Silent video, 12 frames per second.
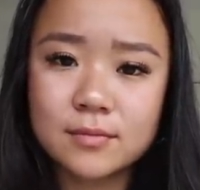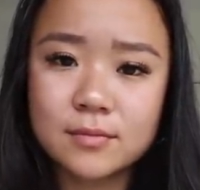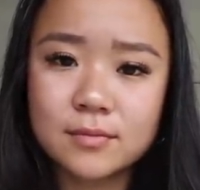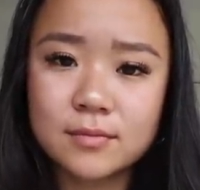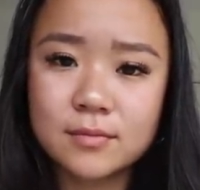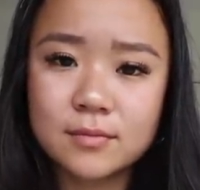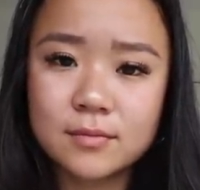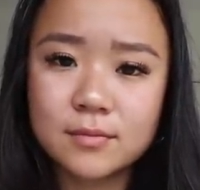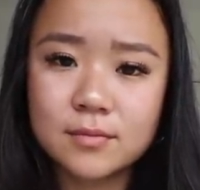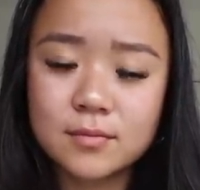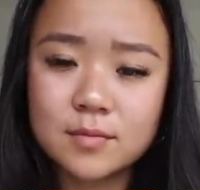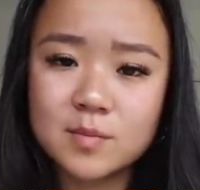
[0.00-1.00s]

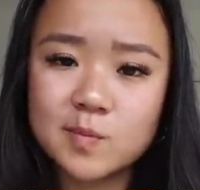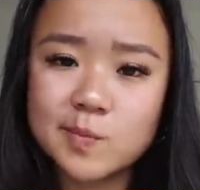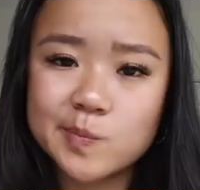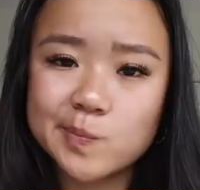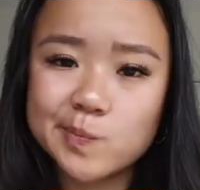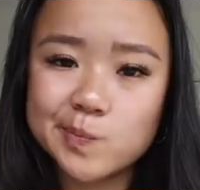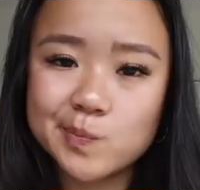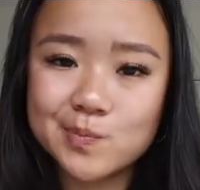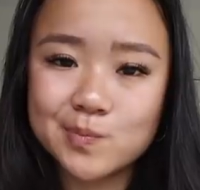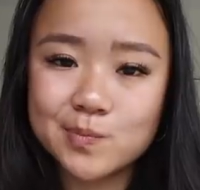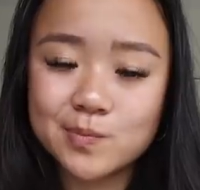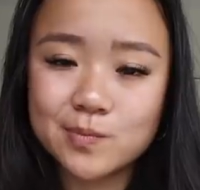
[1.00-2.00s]

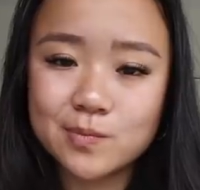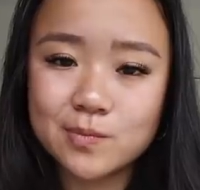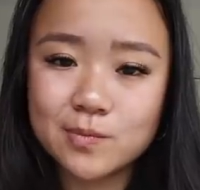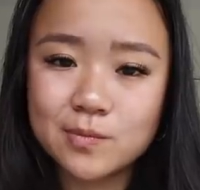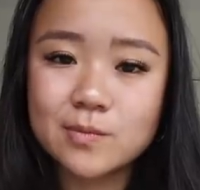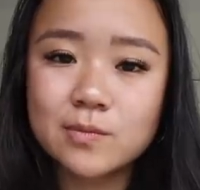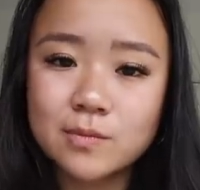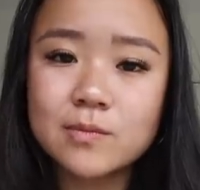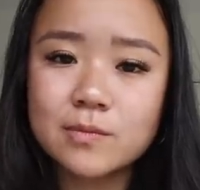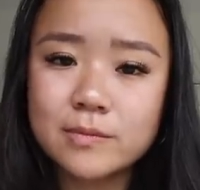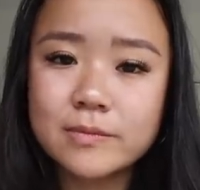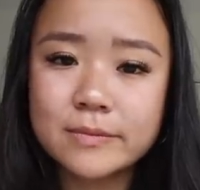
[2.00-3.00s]

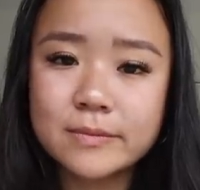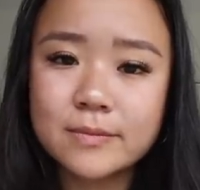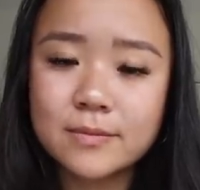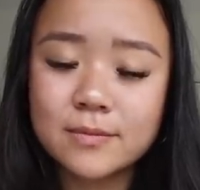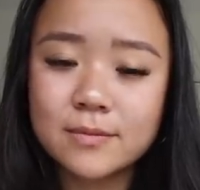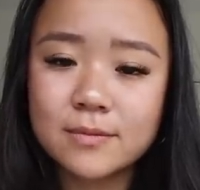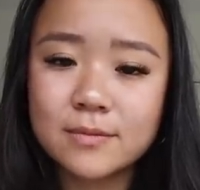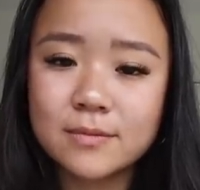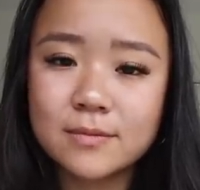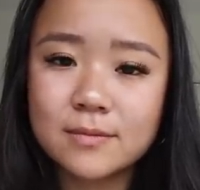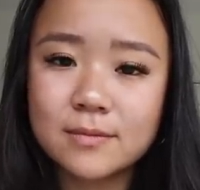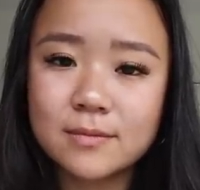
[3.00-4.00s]

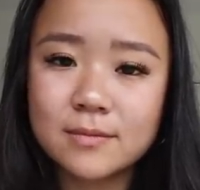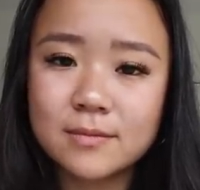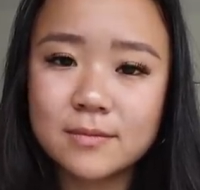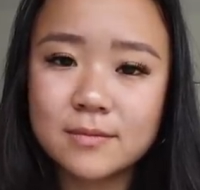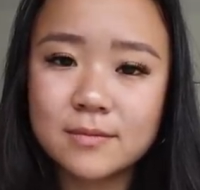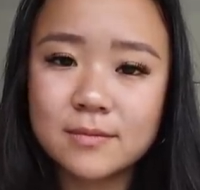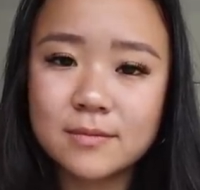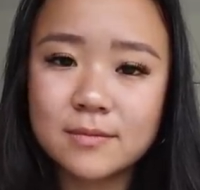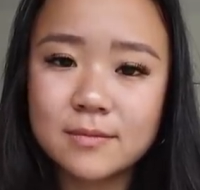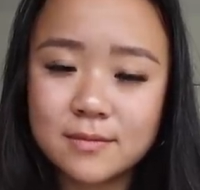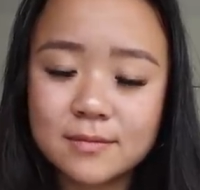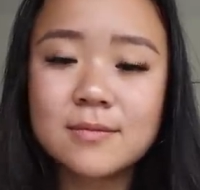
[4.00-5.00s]

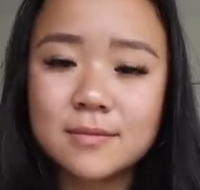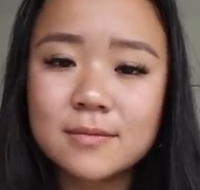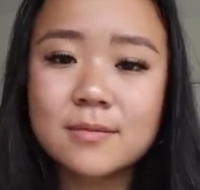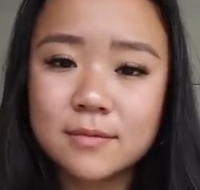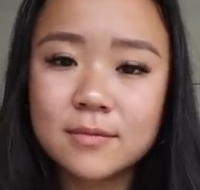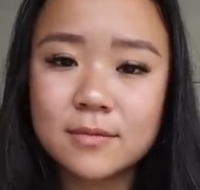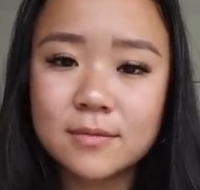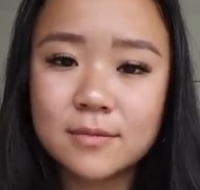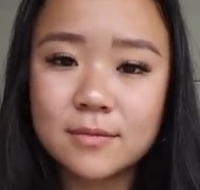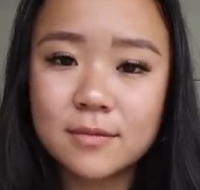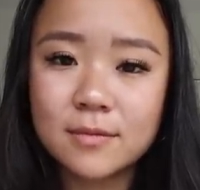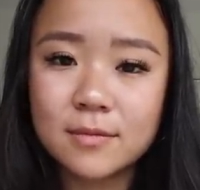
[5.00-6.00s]

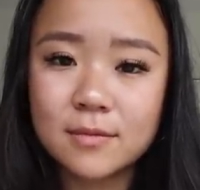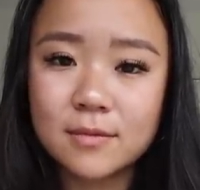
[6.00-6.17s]
This person isn't speaking.